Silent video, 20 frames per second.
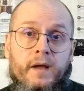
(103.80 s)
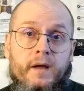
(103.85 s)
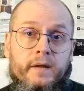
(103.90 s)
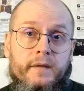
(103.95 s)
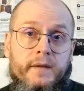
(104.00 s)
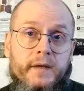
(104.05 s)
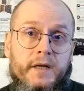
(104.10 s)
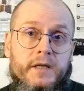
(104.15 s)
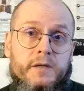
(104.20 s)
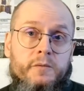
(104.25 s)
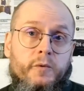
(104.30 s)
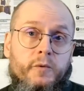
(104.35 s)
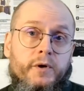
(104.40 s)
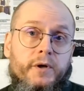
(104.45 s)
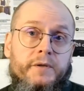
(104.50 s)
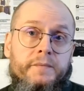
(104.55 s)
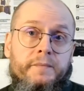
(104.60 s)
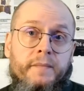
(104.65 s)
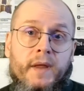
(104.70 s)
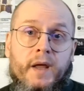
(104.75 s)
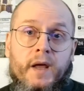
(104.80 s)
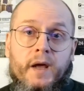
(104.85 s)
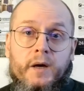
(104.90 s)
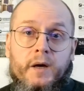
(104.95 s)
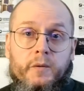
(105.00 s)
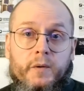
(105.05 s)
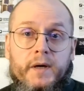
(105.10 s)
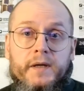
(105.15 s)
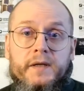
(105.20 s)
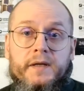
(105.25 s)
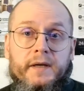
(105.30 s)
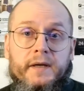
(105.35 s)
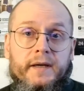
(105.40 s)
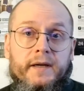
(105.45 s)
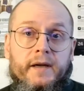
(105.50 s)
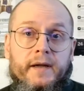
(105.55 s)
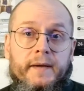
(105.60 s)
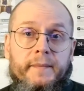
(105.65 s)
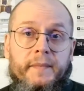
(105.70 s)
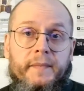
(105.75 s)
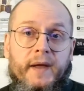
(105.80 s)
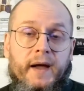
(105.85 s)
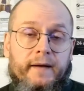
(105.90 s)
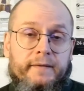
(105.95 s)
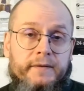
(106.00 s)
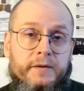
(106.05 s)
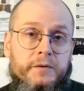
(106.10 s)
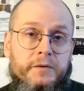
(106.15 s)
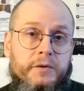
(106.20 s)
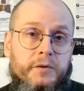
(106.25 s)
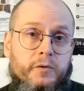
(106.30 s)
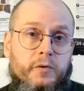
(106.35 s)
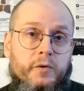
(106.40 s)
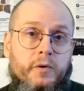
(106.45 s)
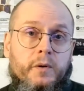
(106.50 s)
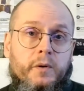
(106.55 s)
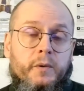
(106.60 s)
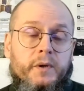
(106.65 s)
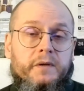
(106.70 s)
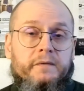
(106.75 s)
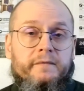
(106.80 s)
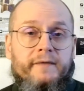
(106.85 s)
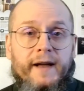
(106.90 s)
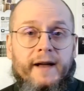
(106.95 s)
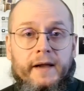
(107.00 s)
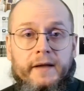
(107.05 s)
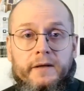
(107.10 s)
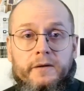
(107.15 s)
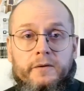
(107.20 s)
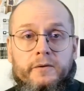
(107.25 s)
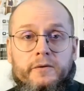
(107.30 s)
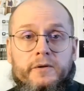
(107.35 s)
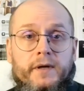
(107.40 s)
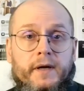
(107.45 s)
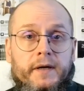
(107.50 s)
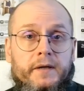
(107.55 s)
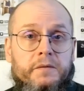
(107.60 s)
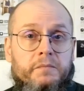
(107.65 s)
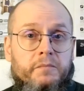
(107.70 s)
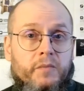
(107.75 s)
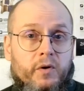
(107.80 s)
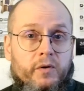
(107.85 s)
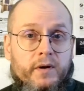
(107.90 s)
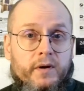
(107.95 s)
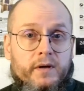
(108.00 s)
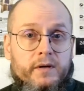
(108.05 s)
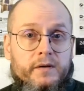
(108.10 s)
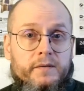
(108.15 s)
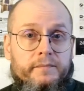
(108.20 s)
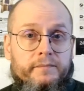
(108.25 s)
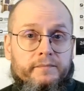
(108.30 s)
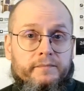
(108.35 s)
These words quite clearly have to do with values and morals,